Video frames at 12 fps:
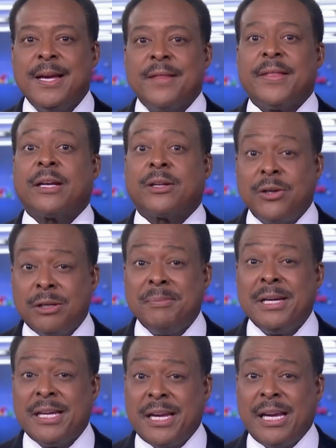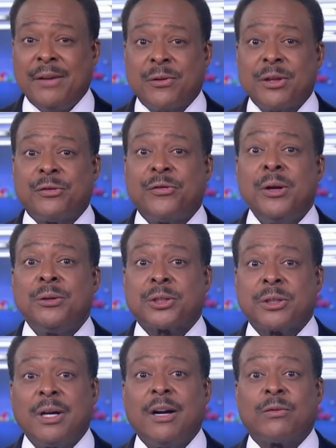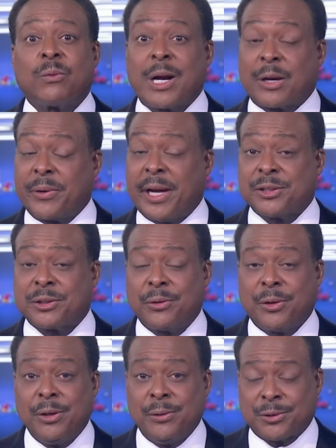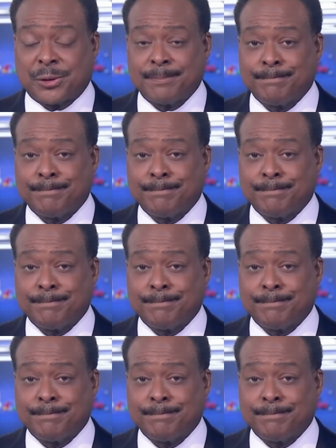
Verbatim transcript: that could be key for the future of recreational use.